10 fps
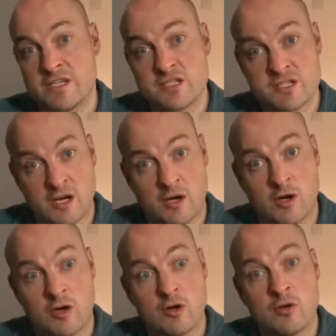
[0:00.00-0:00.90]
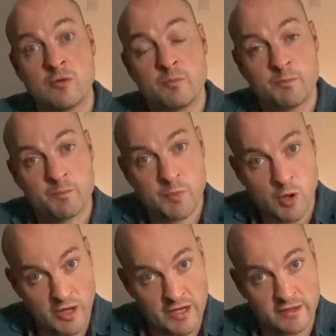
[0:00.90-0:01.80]
start
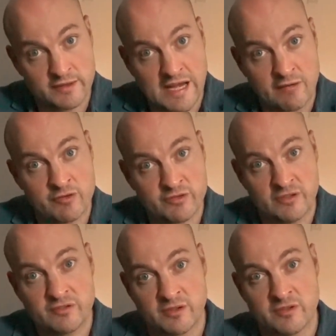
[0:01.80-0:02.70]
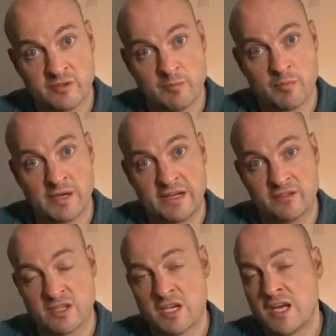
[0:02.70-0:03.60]
putting that resistance in place,